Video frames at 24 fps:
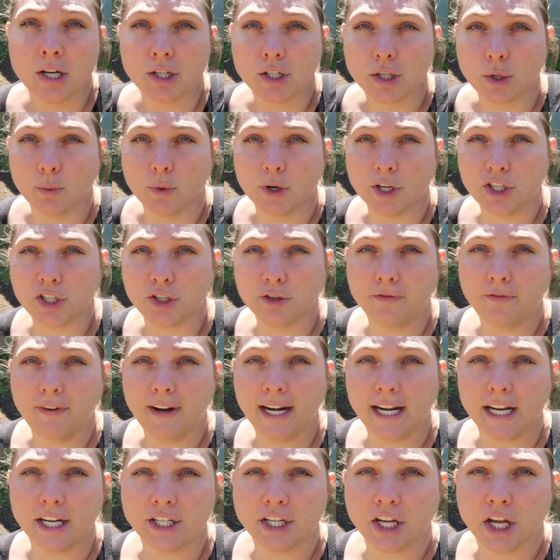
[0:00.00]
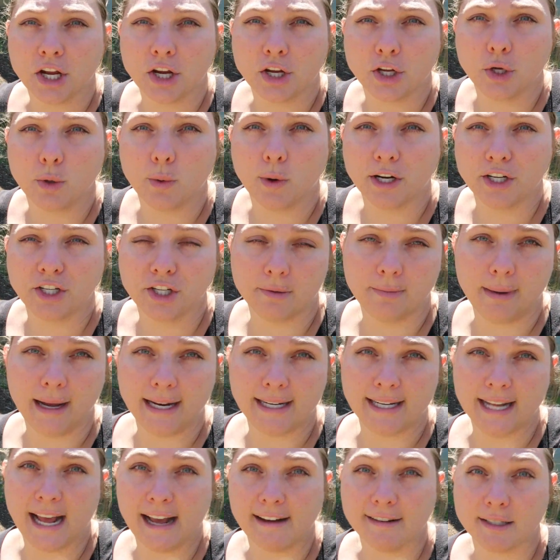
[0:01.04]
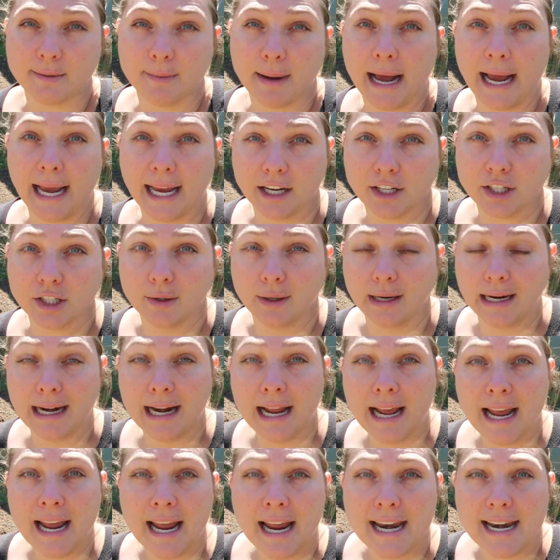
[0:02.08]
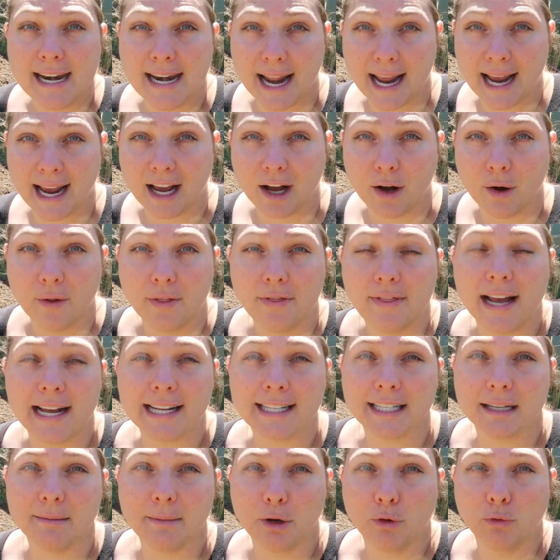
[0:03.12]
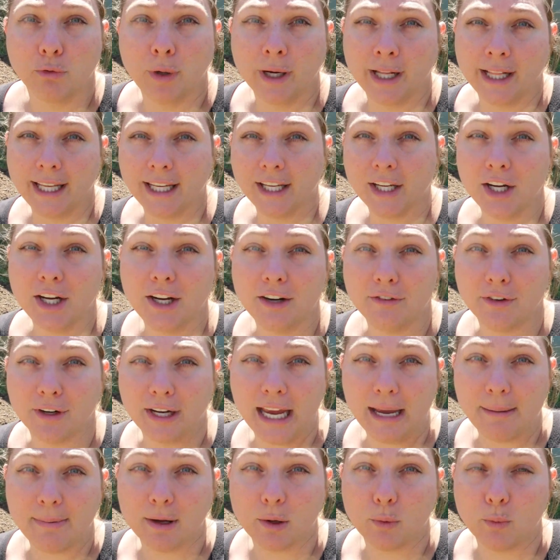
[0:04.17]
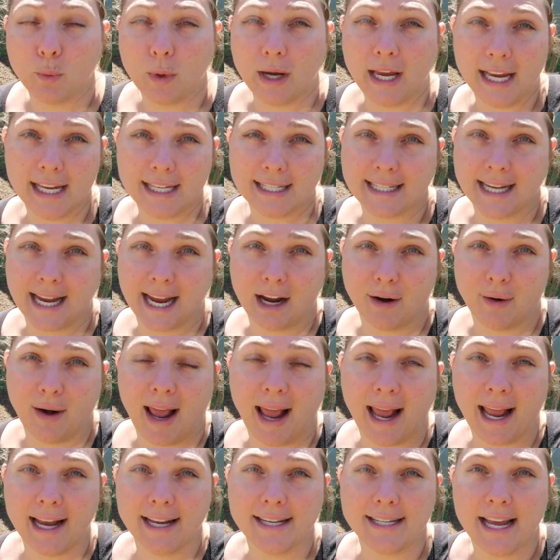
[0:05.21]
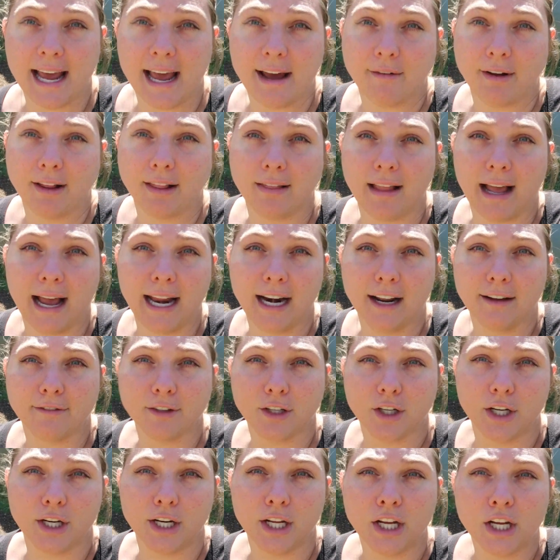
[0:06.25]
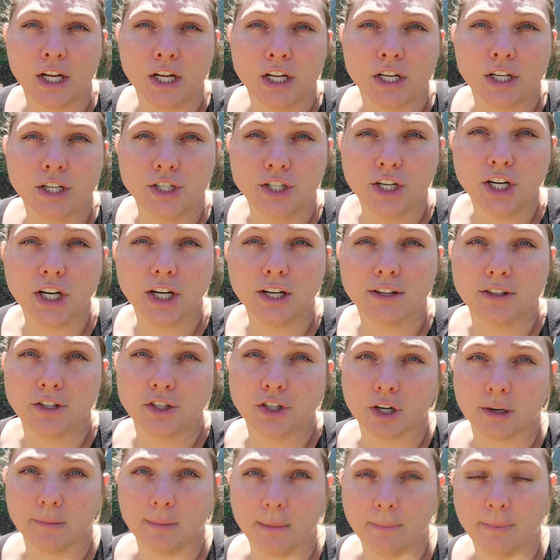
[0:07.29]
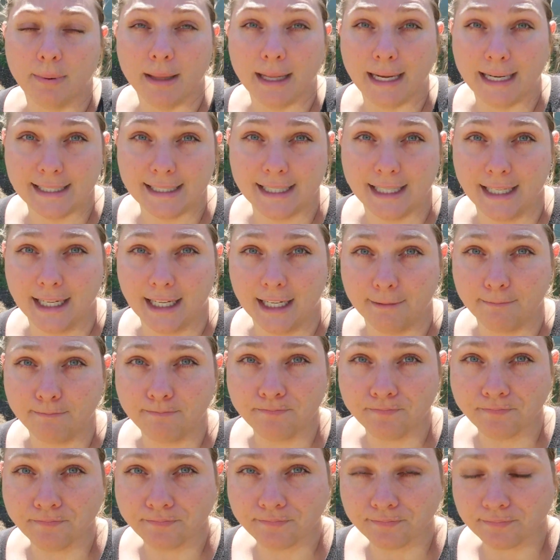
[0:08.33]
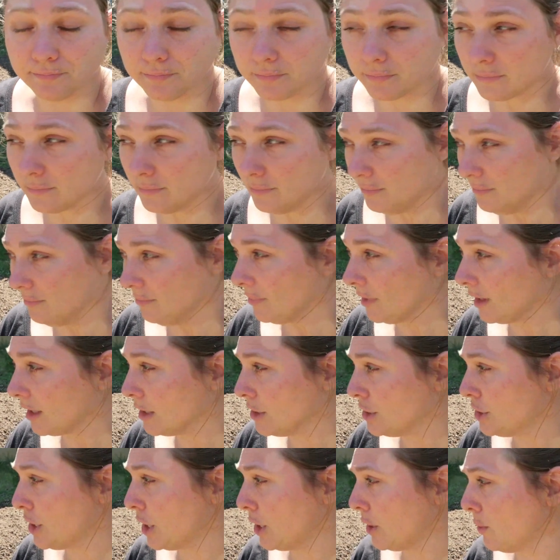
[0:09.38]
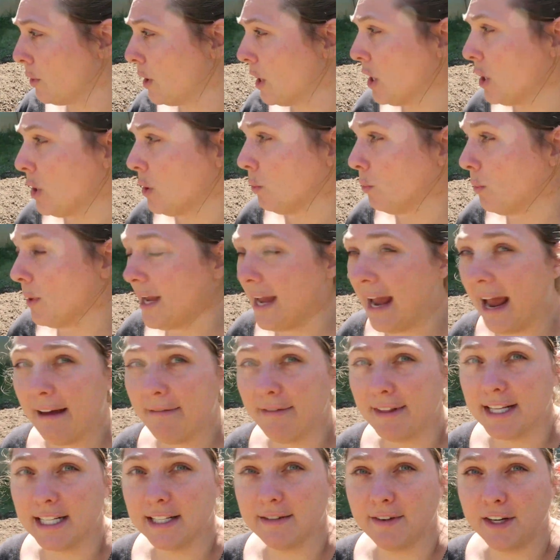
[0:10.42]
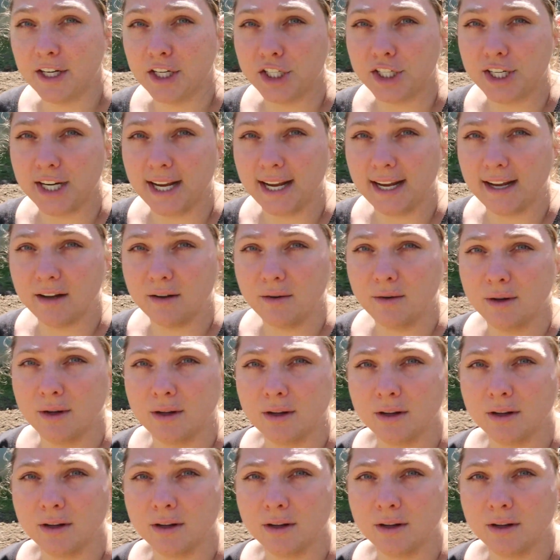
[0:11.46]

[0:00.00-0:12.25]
So once you finish, you want your bed to have some height to it. Now, that's gonna be really good for keeping weeds down and to have a lot of good dirt that you're gonna be planting in. So we have this finished now.